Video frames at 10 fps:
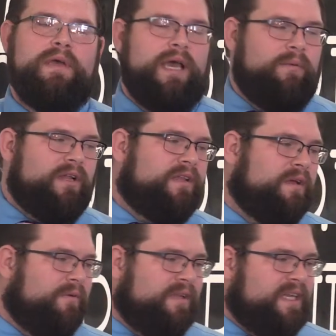And
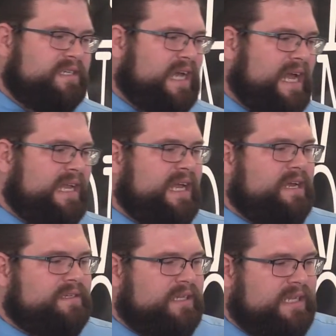with, with these
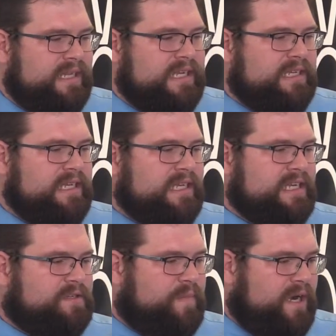ideas and the, the,
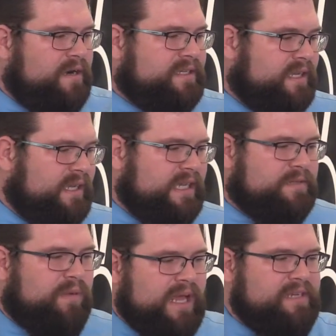these spirits and
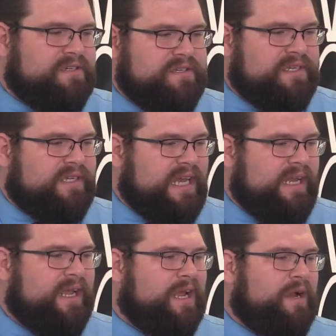these places and
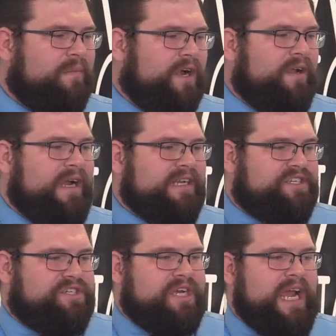taking, brother, it's
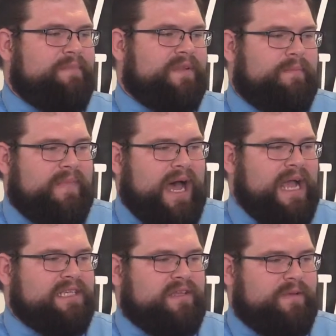shaped the
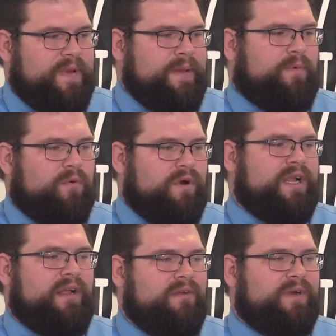minds of the people we're
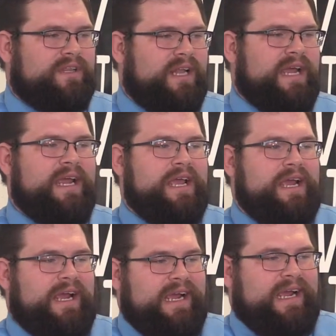dealing with today.
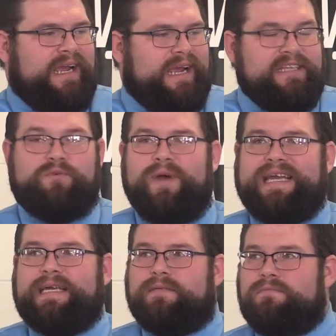It's
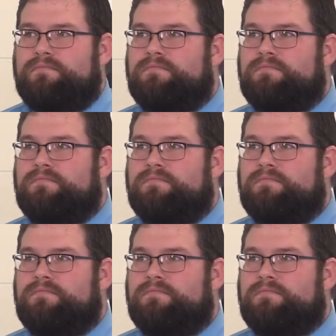wicked.